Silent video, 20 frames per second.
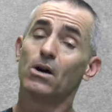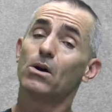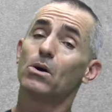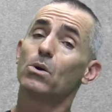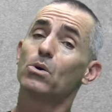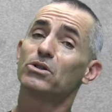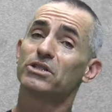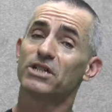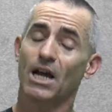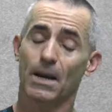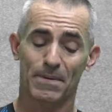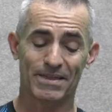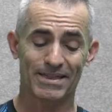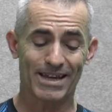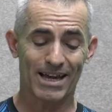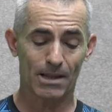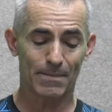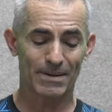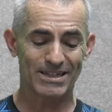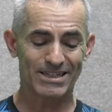whose
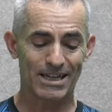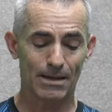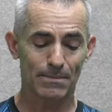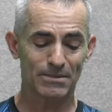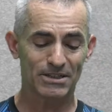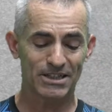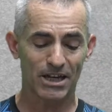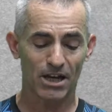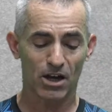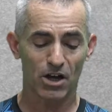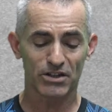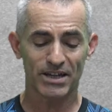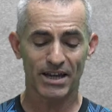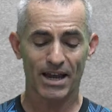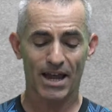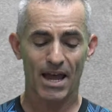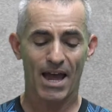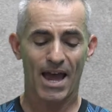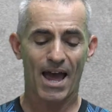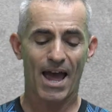hypothalamic stem cells
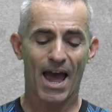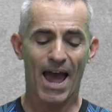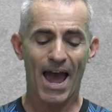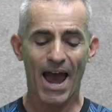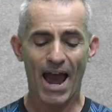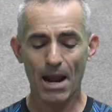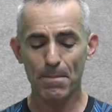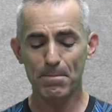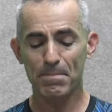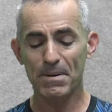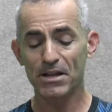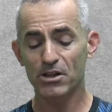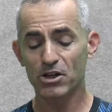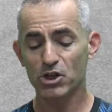had been